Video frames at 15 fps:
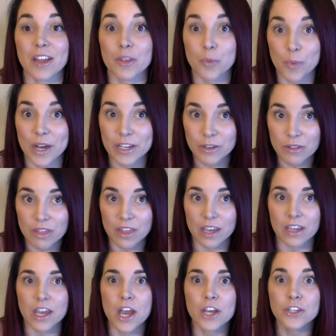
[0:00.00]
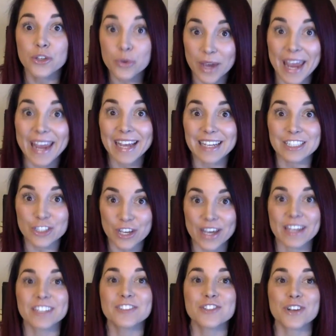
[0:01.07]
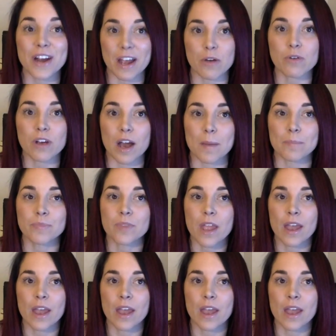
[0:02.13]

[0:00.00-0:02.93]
the way you think, you can change your outcome.